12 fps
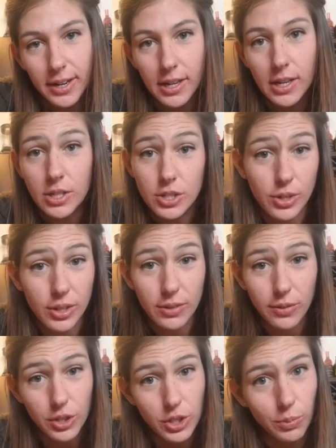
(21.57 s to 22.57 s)
doing the
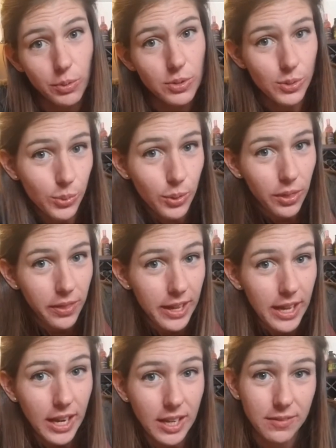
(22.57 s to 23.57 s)
virtual school
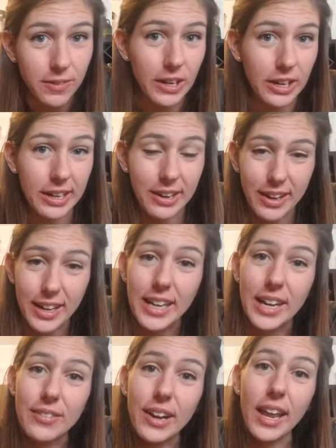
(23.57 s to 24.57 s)
thing and figuring out how to
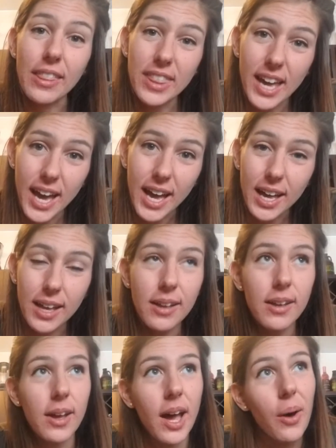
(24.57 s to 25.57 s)
navigate that,
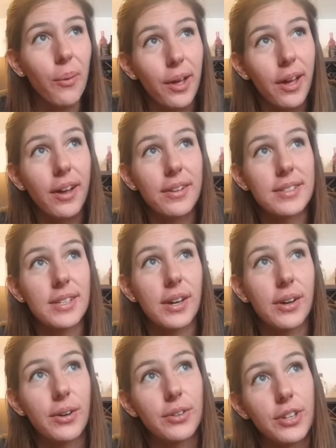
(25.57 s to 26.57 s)
while
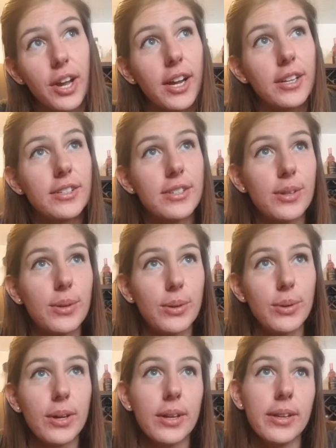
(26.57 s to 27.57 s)
also trying
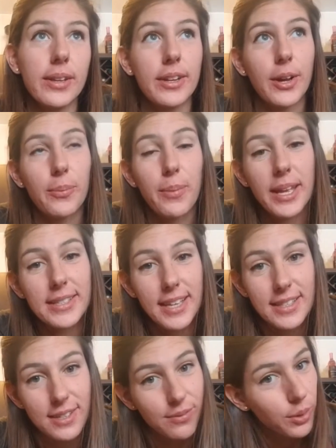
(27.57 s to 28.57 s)
to, make
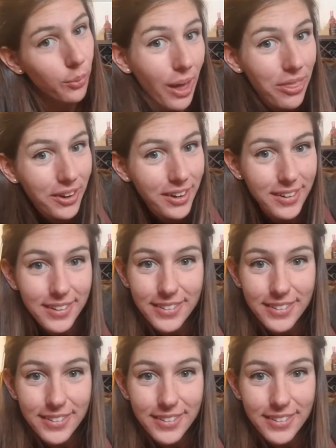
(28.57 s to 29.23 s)
sense of the weather.